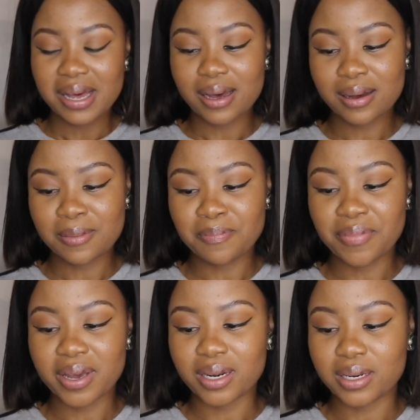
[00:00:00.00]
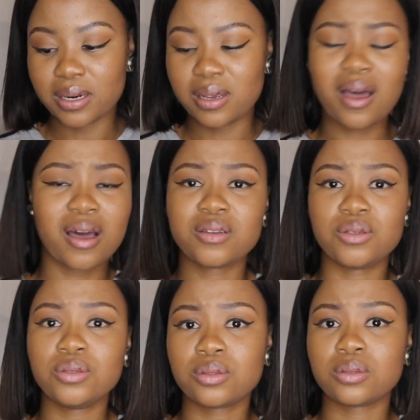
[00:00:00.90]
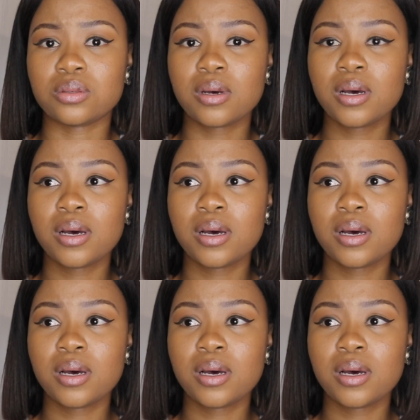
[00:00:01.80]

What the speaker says: But yeah, I used to.